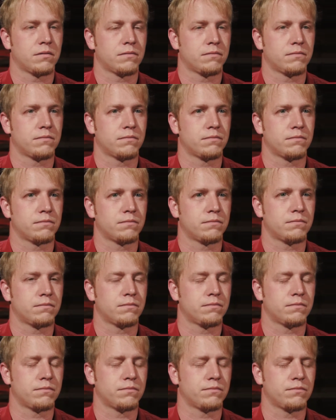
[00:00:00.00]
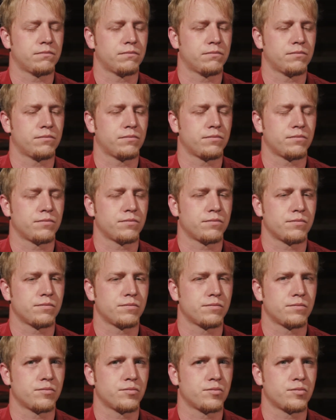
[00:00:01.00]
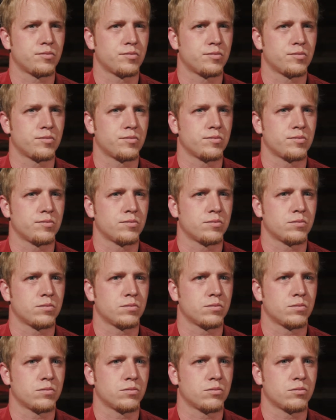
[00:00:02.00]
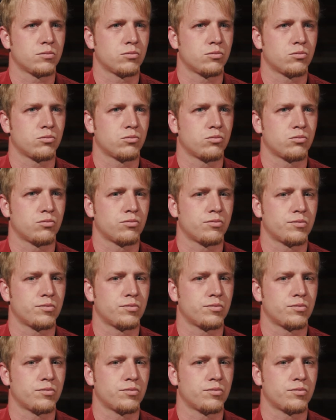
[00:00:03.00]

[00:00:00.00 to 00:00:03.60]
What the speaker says: This person isn't speaking.